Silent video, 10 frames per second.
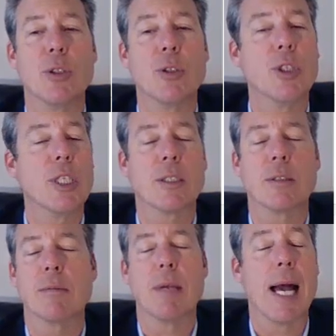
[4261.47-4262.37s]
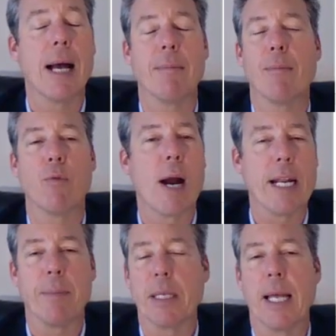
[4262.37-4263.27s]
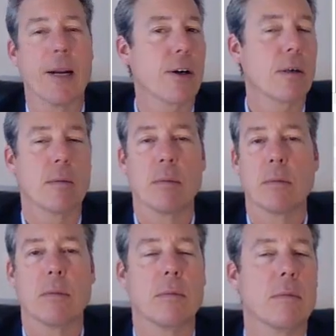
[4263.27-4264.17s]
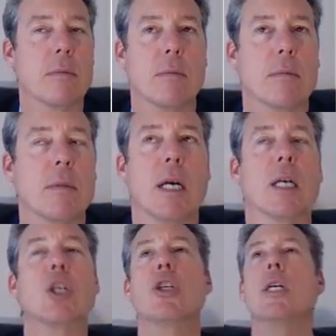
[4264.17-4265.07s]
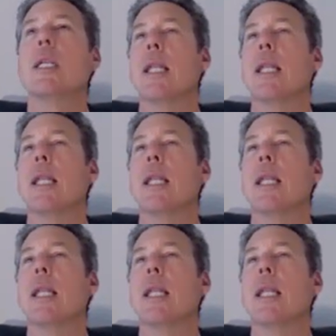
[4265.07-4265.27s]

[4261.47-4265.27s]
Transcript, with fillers: to just write up a letter, a